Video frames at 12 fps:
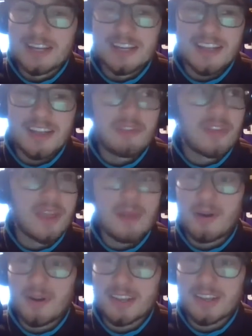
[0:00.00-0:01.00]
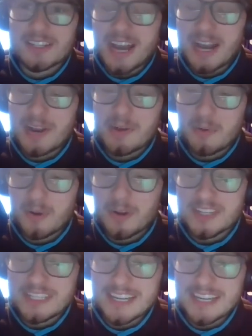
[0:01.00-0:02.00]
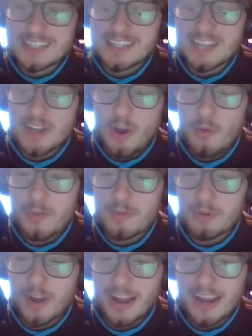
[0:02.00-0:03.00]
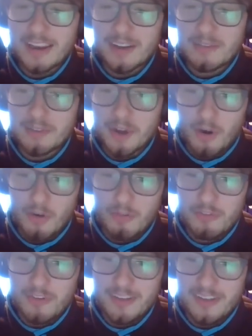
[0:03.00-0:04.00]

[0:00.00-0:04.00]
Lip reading: if you think about it, Tiger Woods is the Kobe Bryant of golf.